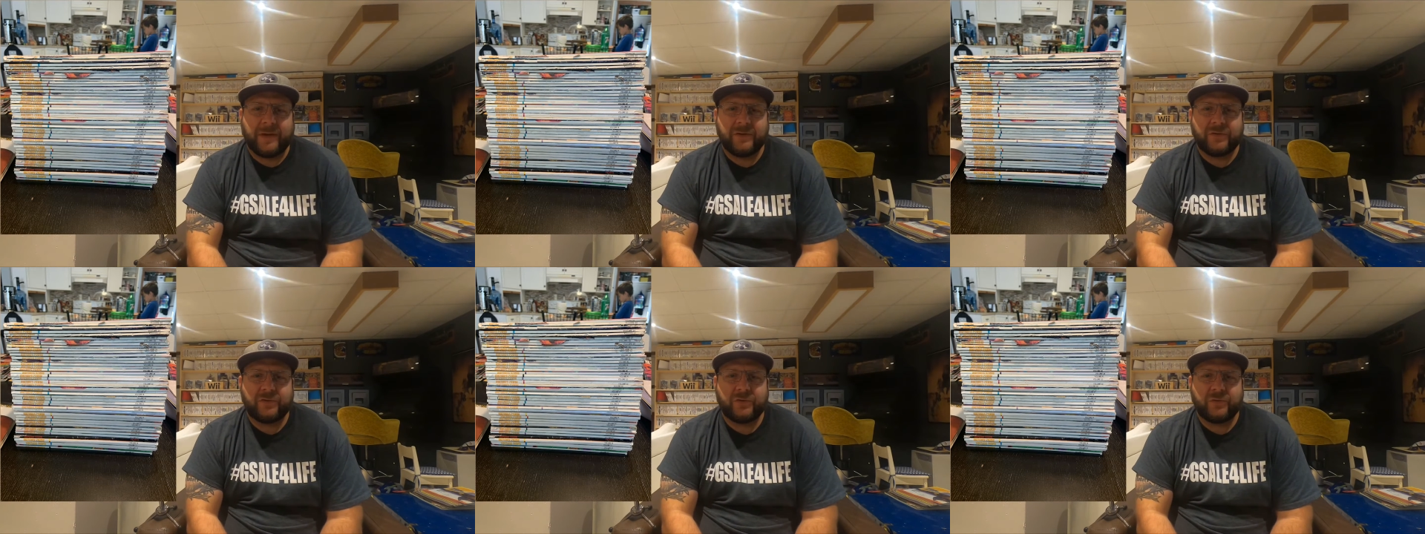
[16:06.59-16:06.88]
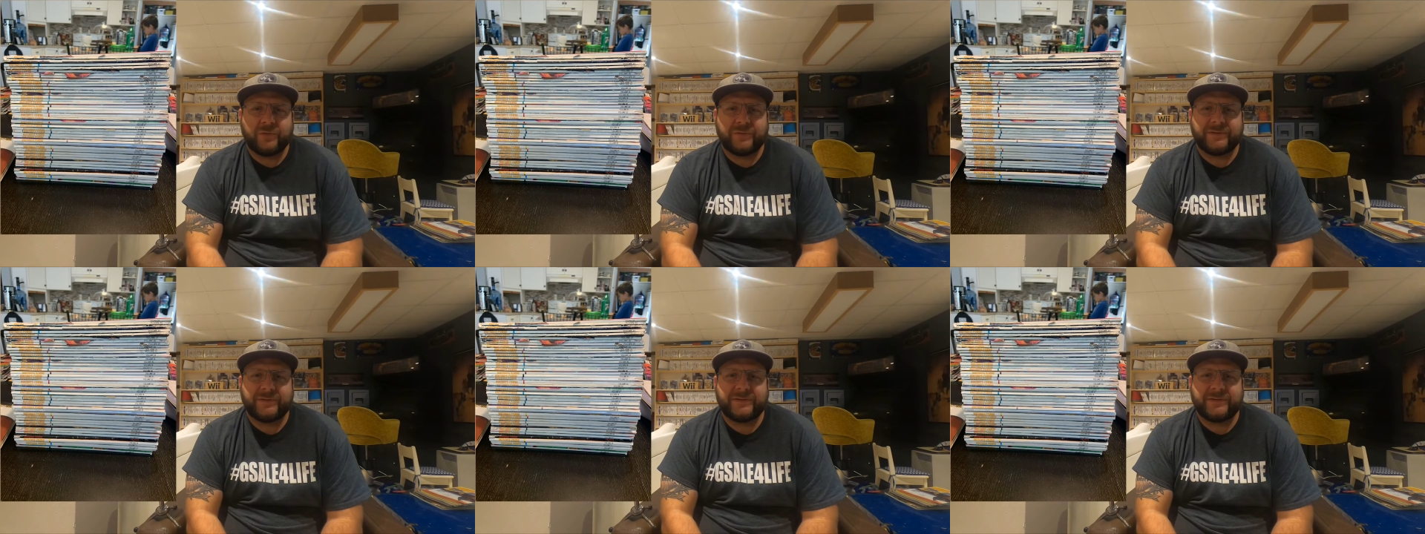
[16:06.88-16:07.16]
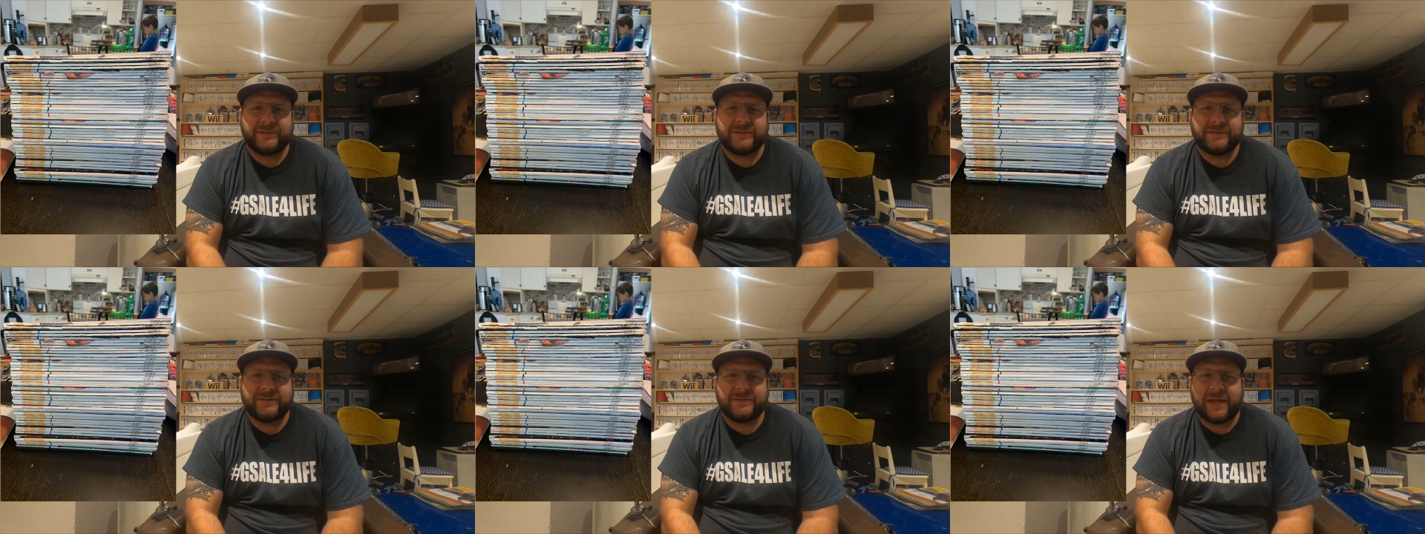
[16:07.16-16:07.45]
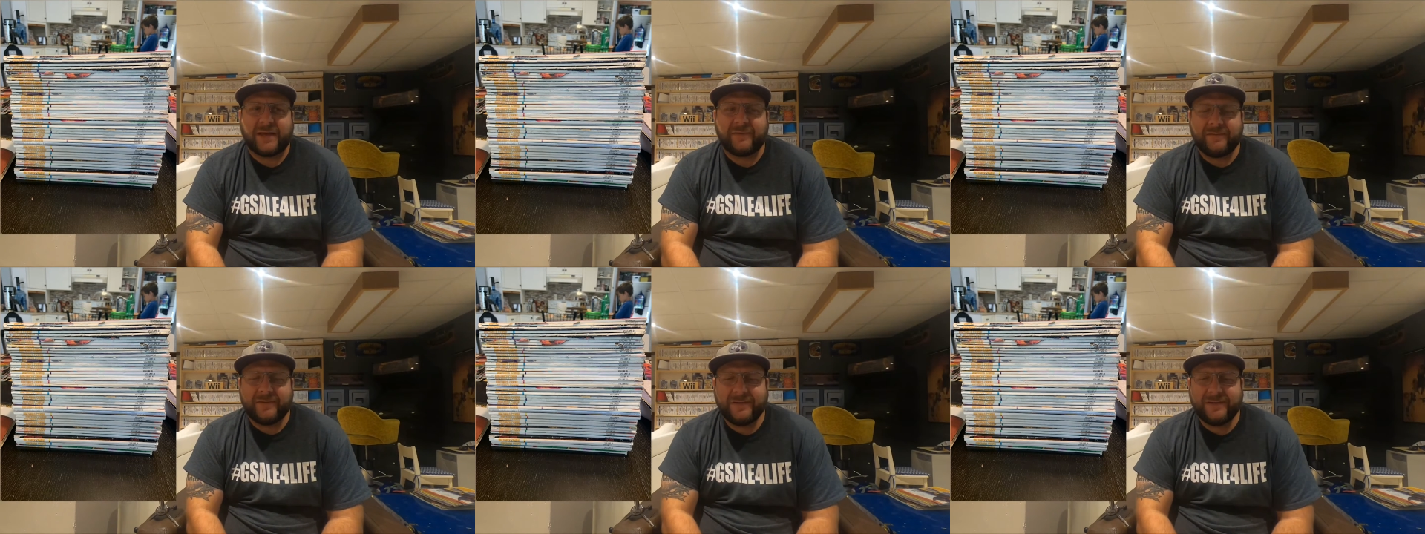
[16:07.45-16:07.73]
issue
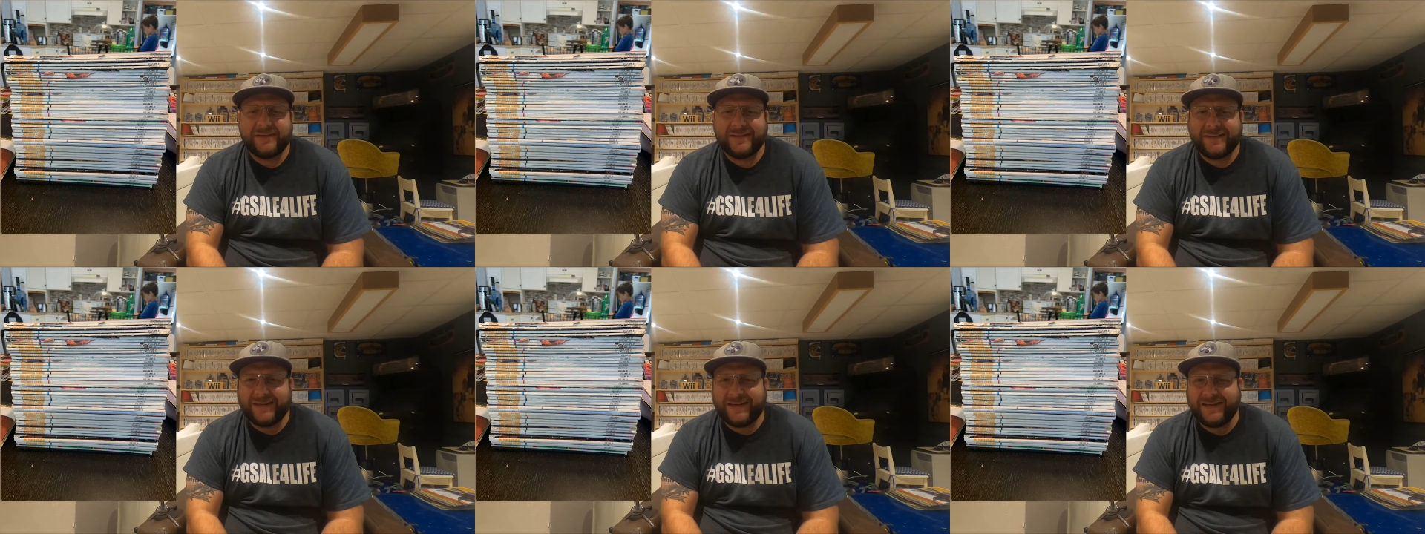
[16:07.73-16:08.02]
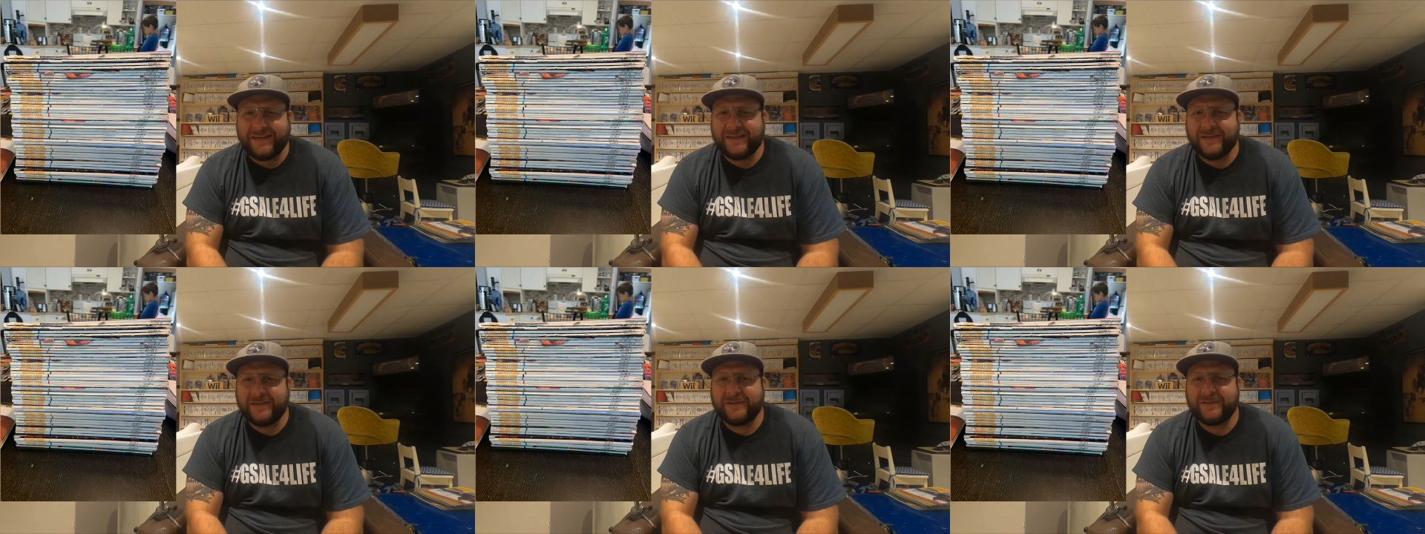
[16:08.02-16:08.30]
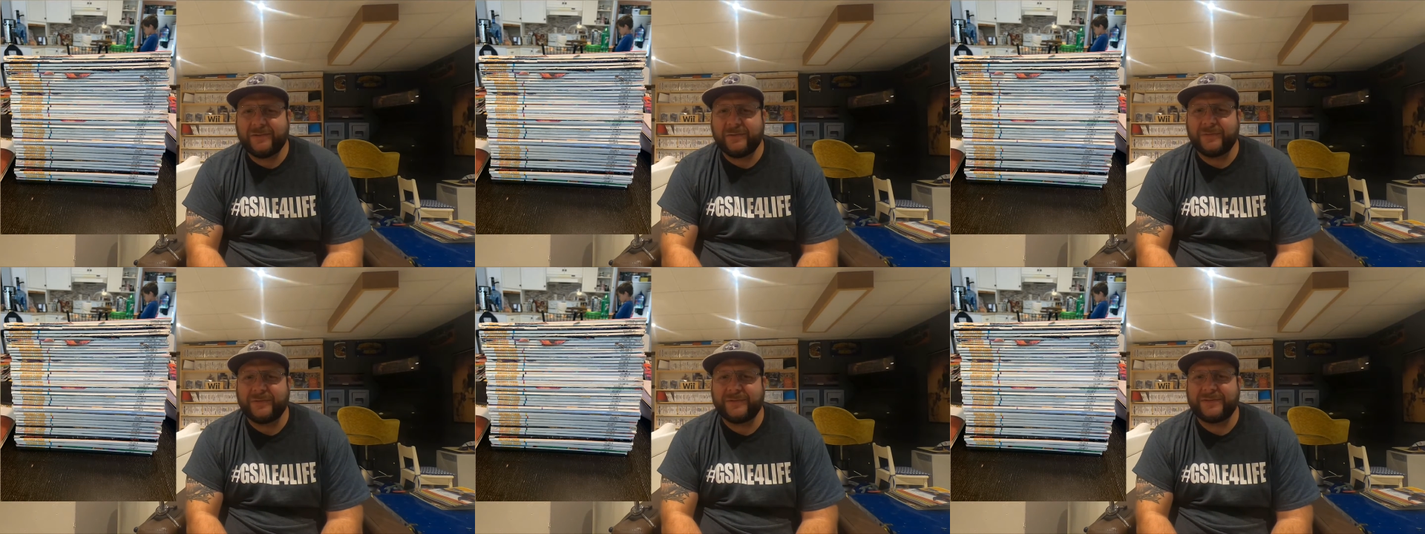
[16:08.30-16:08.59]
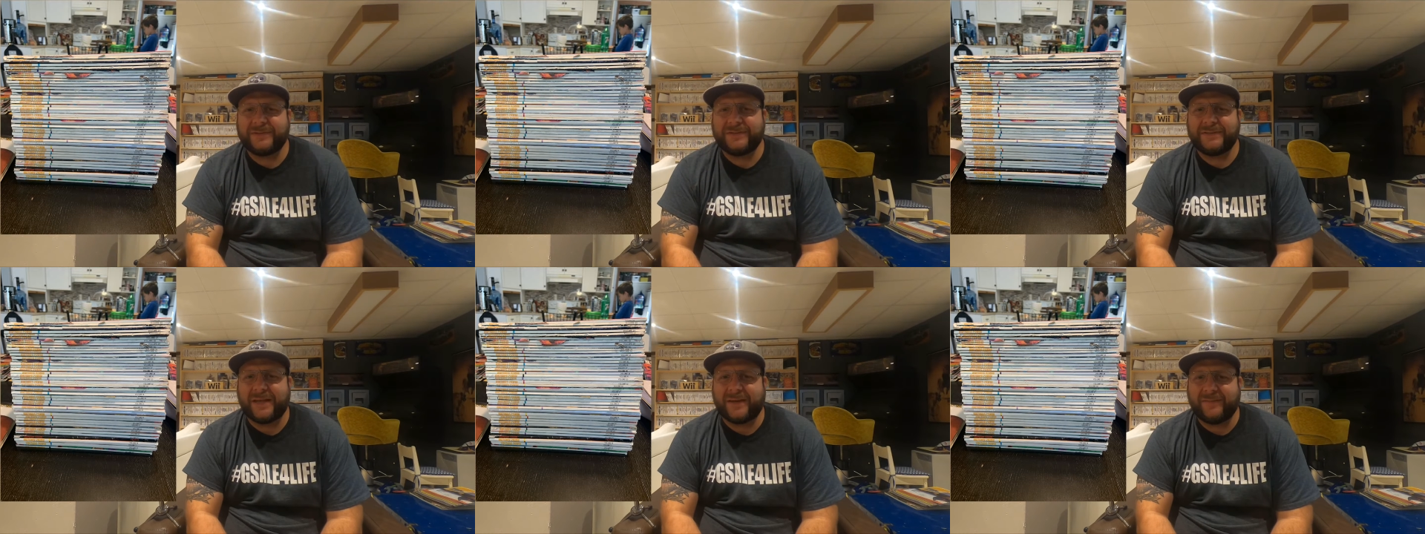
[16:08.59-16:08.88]
17 to
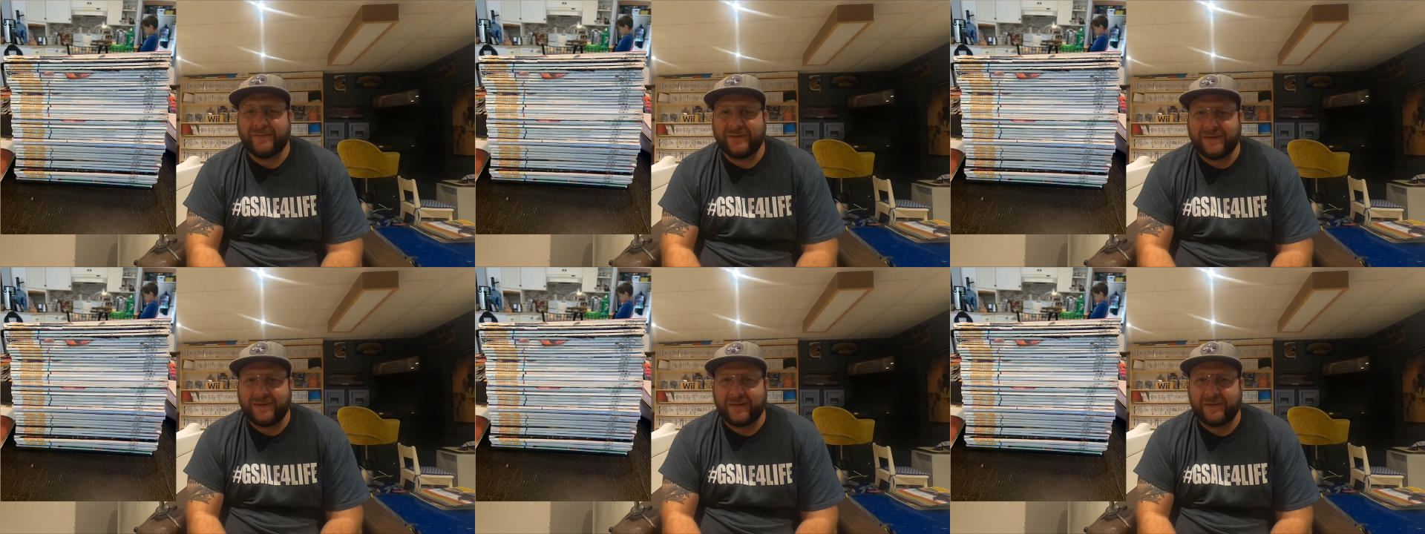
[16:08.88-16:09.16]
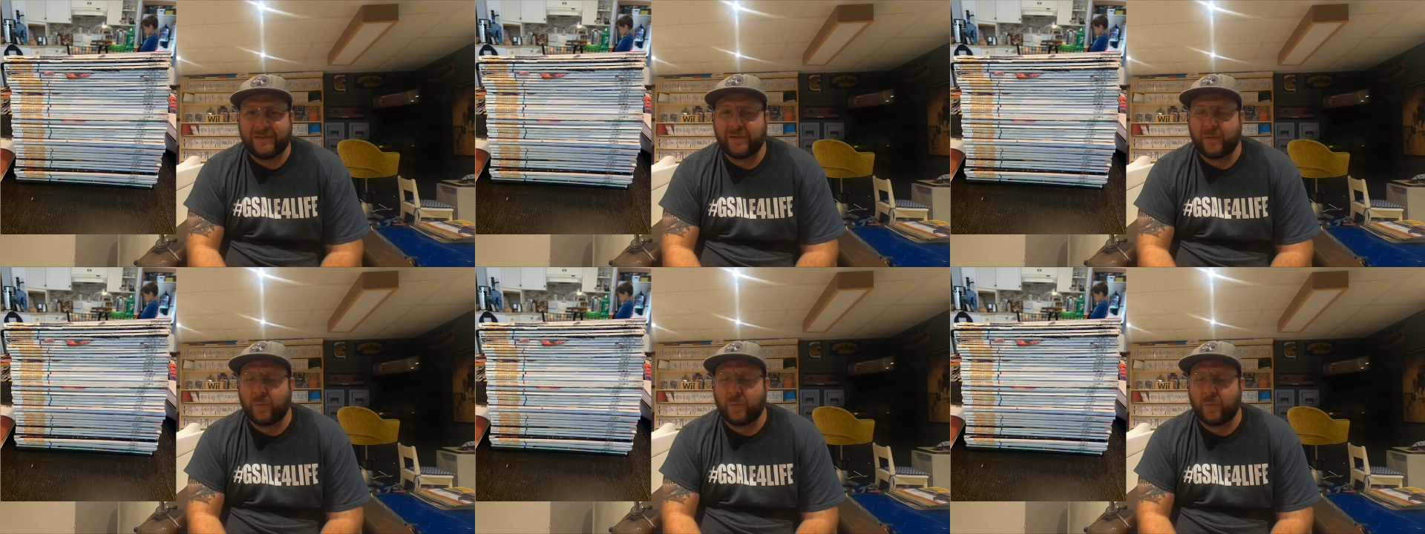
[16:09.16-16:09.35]
70.